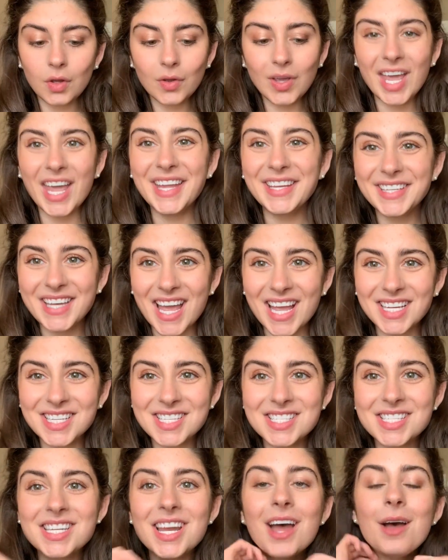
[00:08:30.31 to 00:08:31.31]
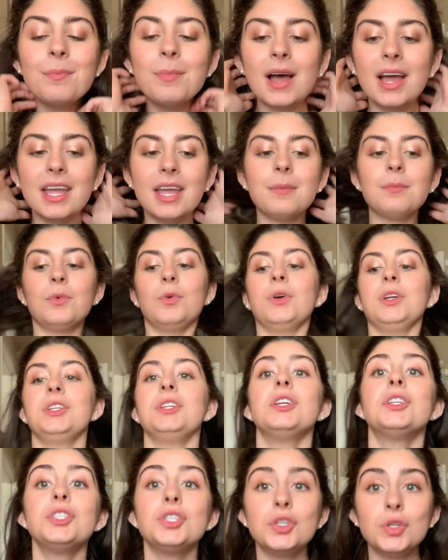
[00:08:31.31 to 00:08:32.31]
Okay, next up I am
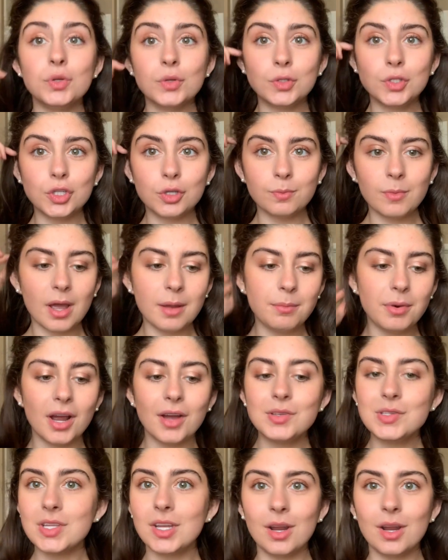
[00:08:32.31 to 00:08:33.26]
going to do my brows,